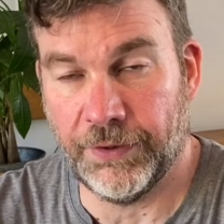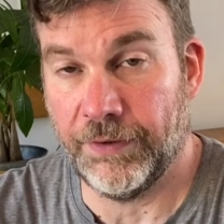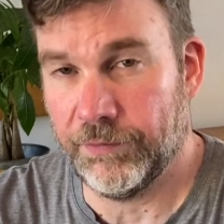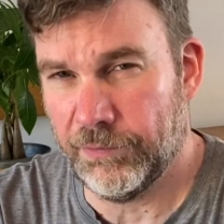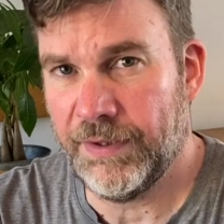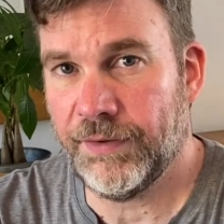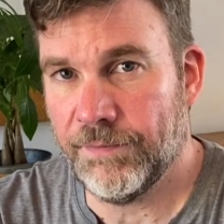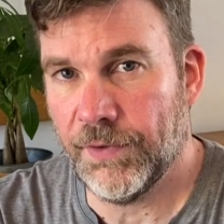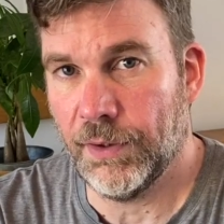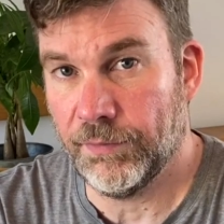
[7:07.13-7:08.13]
So there's a risk
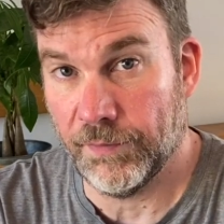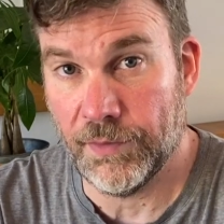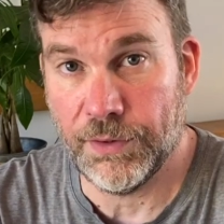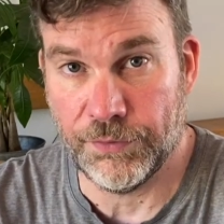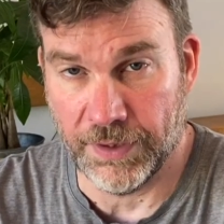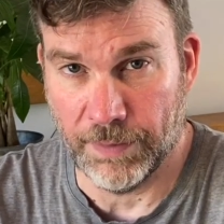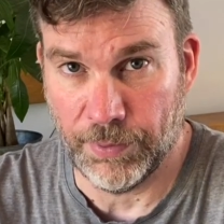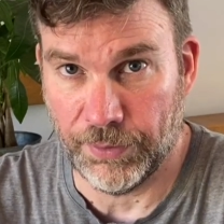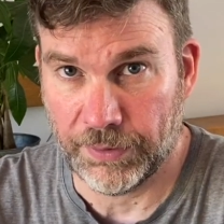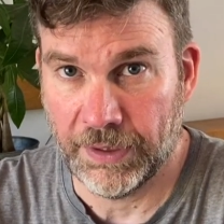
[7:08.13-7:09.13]
involved of losing the
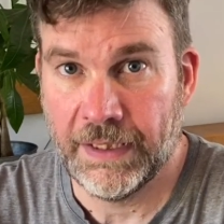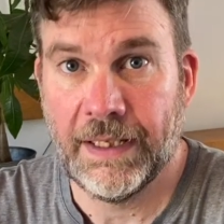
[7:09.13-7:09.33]
book.